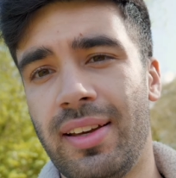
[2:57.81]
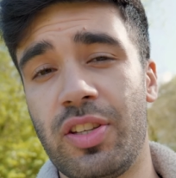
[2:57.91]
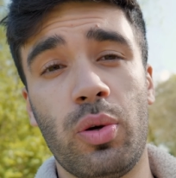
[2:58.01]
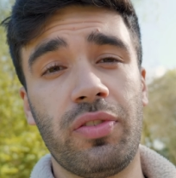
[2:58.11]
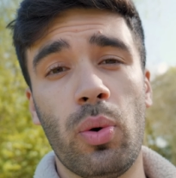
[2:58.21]

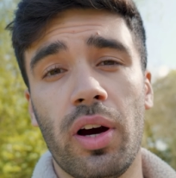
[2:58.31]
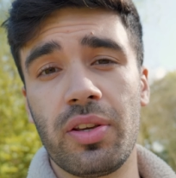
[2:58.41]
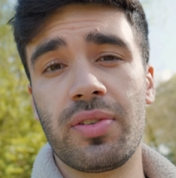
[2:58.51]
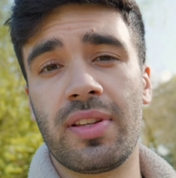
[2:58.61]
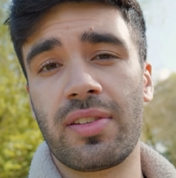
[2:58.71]
So if you are
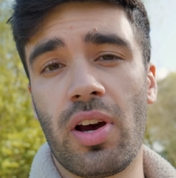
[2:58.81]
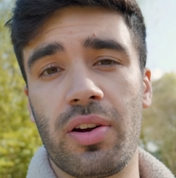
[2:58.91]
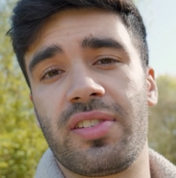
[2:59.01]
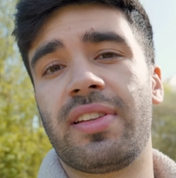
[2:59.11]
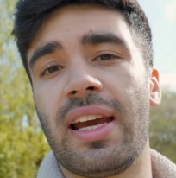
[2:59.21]
using this car
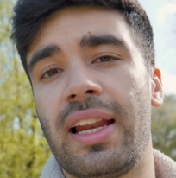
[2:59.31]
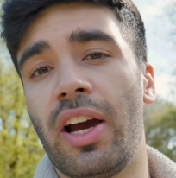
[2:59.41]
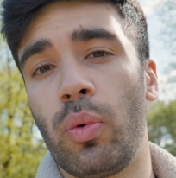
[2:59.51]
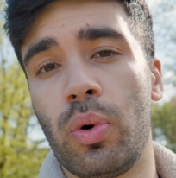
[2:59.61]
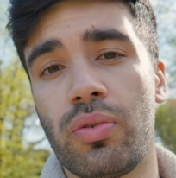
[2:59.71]
as a daily,
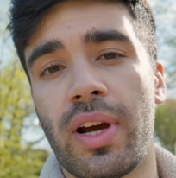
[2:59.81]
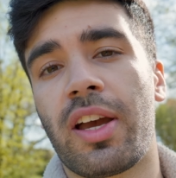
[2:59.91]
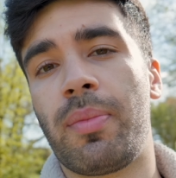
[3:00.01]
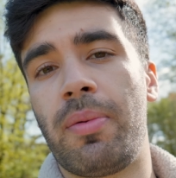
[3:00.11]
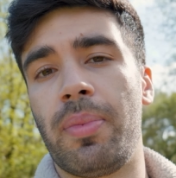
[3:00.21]
I would
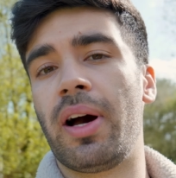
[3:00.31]
recommend